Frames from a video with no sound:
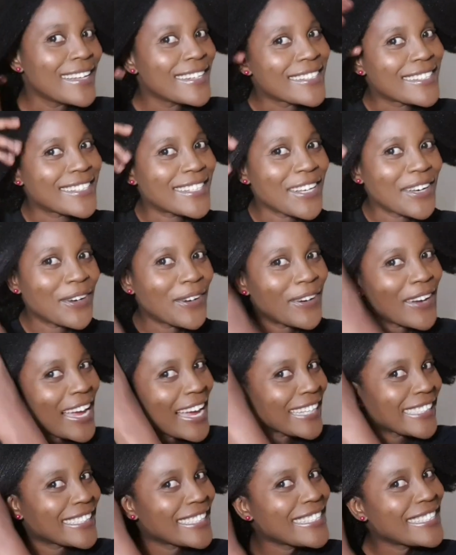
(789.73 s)
So
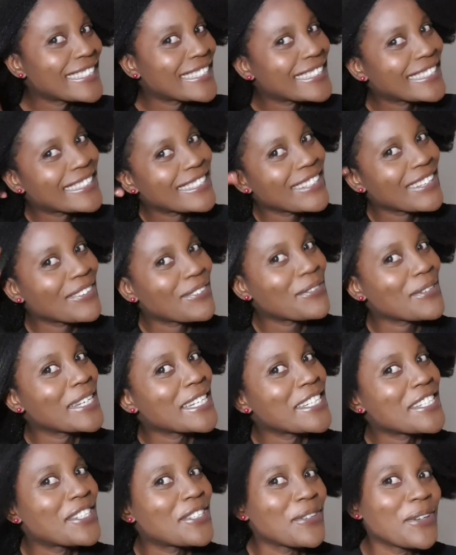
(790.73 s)
I just
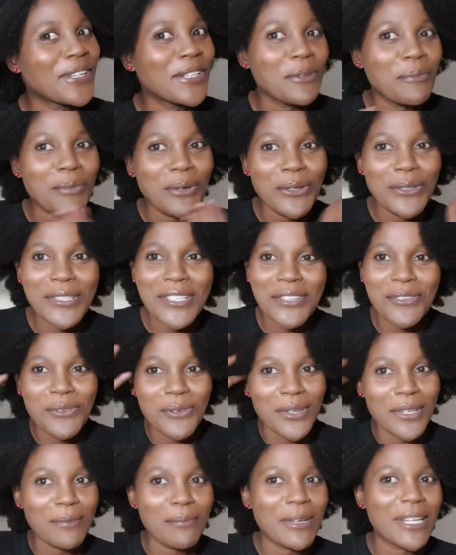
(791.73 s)
finished doing the protein
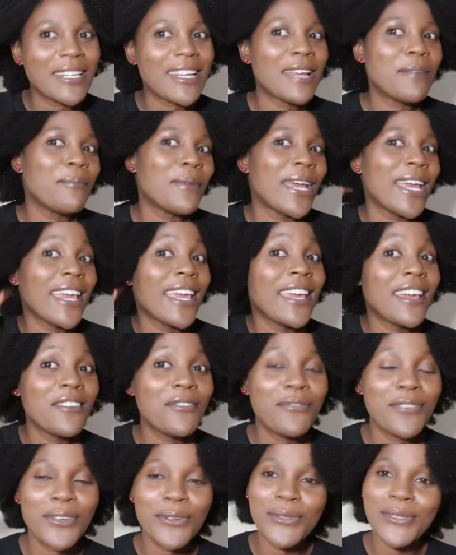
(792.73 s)
treatment and my hair
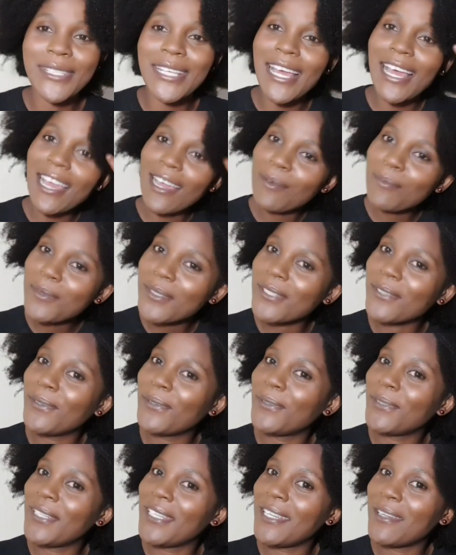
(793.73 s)
feels
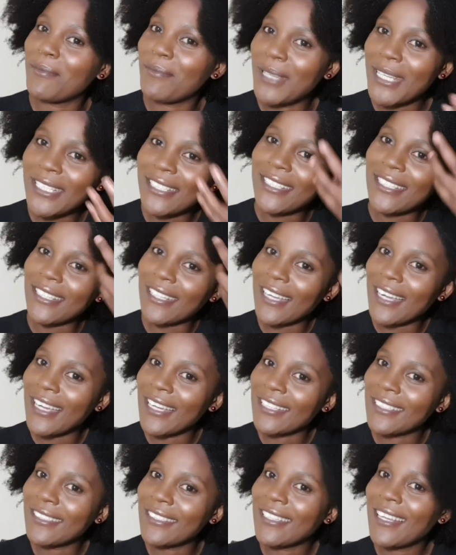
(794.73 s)
absolutely amazing,
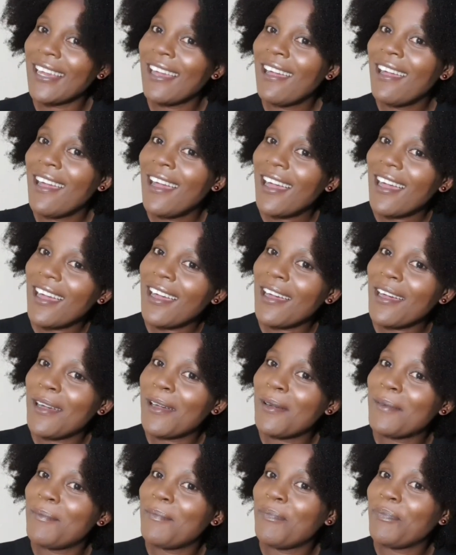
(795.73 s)
guys.
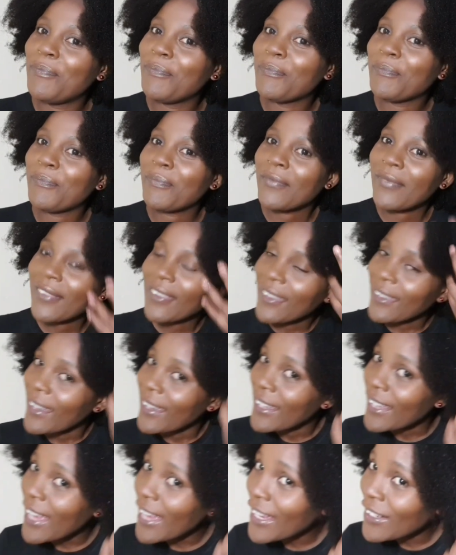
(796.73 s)
I
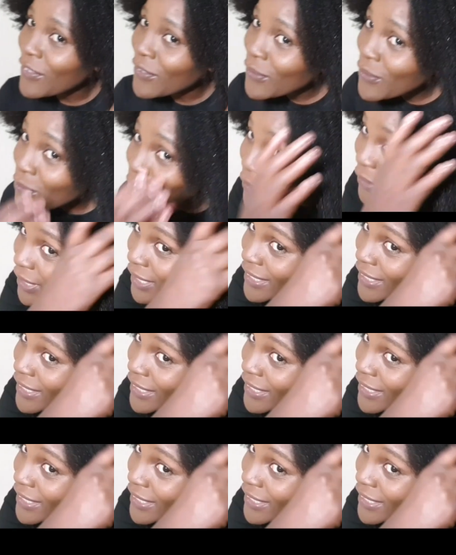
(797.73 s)
don't know if you